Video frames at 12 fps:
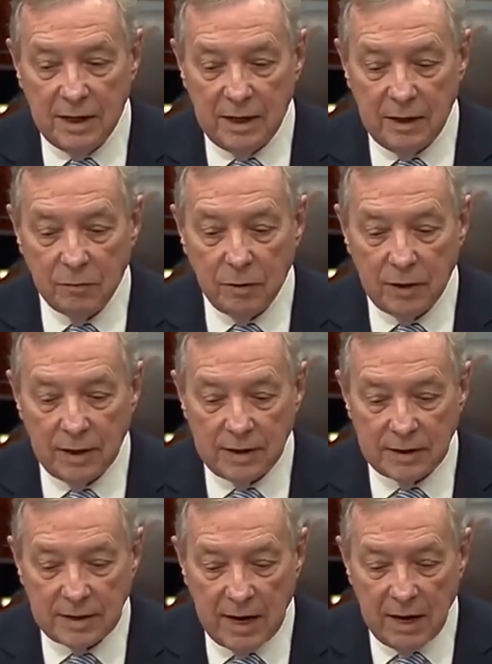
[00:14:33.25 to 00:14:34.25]
And he wrote an
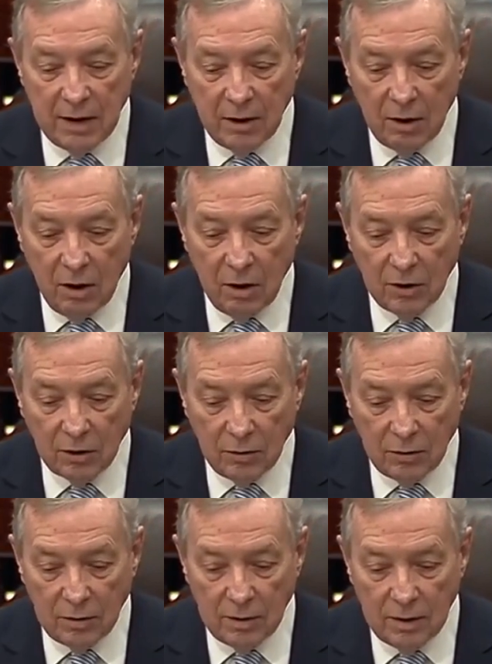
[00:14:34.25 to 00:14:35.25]
entire
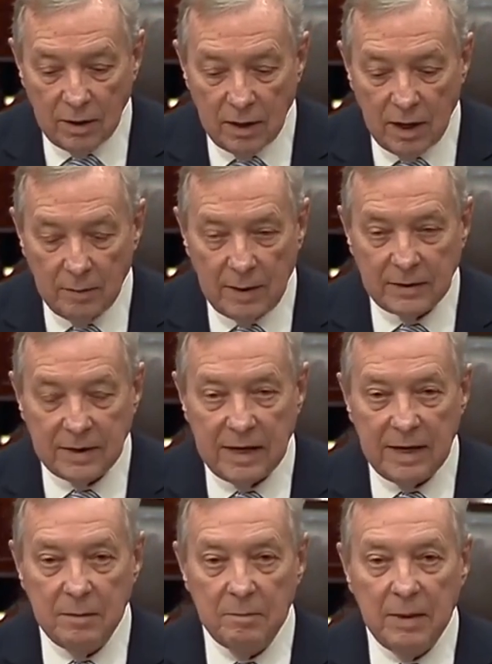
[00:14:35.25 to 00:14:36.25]
article about the
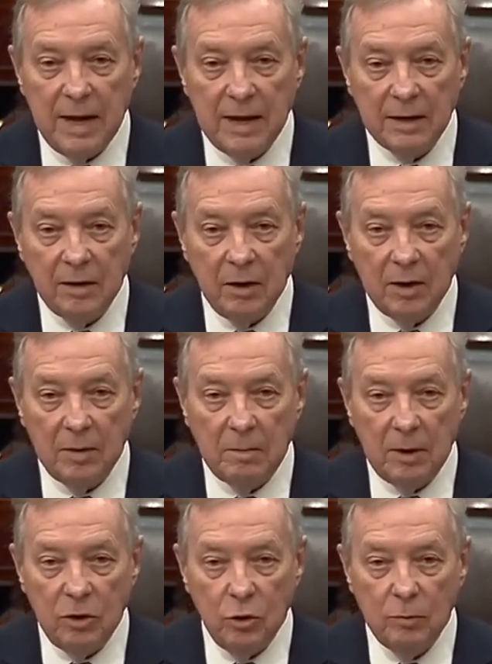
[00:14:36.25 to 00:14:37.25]
impact on
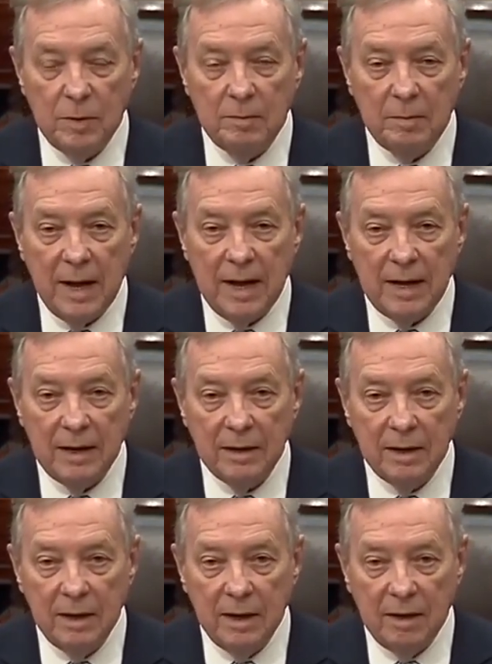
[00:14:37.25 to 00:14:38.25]
the human mind
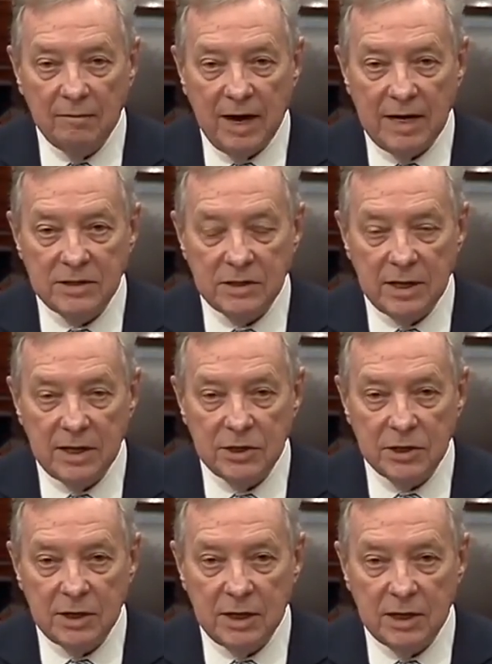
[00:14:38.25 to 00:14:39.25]
of
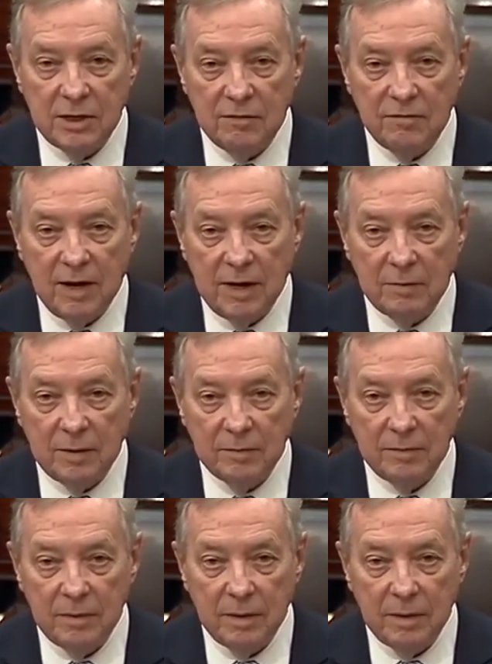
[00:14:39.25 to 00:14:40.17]
isolation and confinement.